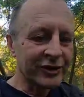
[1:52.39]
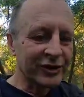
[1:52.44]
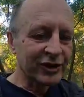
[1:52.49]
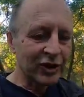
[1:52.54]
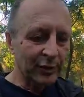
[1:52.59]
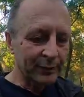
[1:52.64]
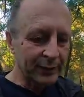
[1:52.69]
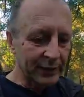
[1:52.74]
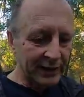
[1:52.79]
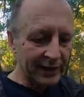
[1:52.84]
the
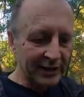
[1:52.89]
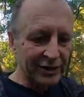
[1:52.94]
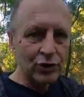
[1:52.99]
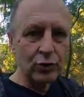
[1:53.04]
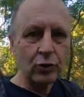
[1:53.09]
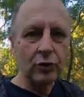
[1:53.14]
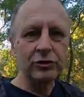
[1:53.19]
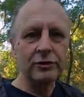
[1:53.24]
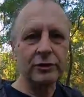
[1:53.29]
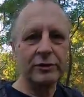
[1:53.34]
topic and
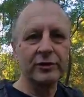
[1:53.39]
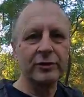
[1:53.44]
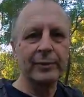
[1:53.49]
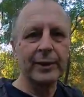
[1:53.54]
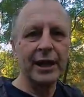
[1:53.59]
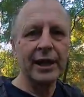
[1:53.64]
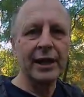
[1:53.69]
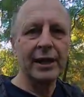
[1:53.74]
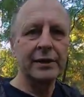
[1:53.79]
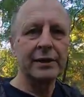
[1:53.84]
talked
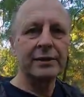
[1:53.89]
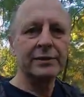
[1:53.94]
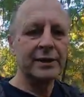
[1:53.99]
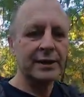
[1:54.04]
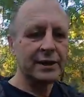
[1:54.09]
about